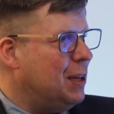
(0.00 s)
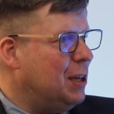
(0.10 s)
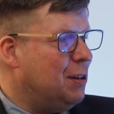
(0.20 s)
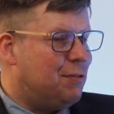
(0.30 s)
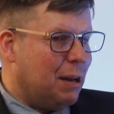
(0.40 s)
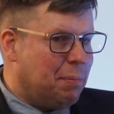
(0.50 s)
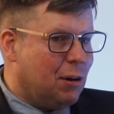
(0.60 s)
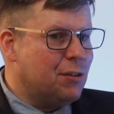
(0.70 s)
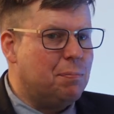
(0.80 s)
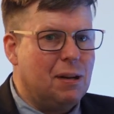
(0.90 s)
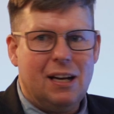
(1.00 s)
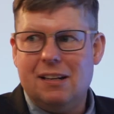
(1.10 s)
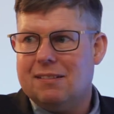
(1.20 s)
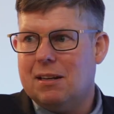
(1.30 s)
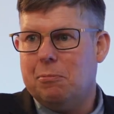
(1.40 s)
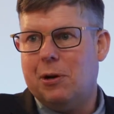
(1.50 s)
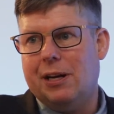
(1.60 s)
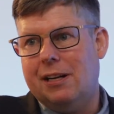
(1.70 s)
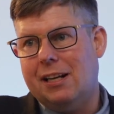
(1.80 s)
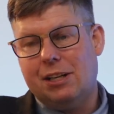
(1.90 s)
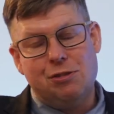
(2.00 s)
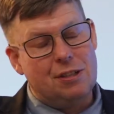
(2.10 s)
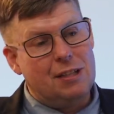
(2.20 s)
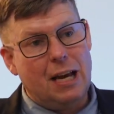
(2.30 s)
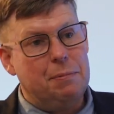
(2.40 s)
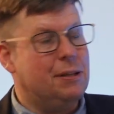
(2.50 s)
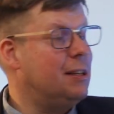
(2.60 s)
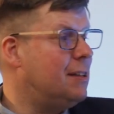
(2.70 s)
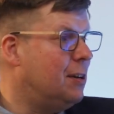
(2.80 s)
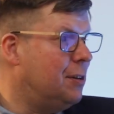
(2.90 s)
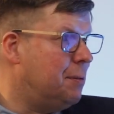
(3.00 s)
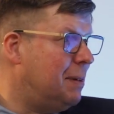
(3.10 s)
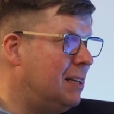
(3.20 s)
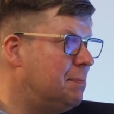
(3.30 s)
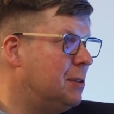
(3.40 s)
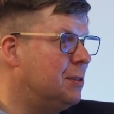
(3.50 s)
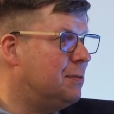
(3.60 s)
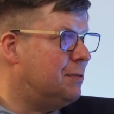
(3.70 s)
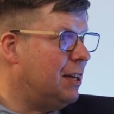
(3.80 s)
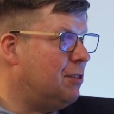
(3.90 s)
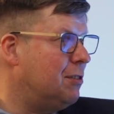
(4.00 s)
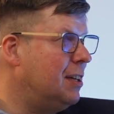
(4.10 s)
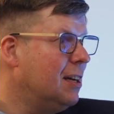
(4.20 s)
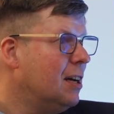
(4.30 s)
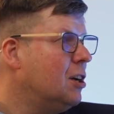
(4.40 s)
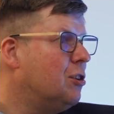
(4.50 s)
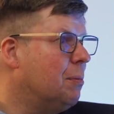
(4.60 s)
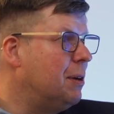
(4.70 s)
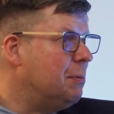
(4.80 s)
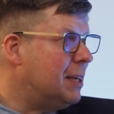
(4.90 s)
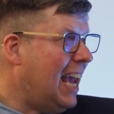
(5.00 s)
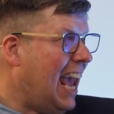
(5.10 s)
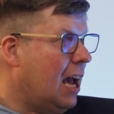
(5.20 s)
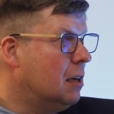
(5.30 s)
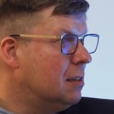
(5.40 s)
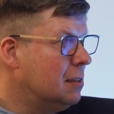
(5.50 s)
If that power supply is somewhere in an electrical cabinet down in the basement of a factory, nobody would care.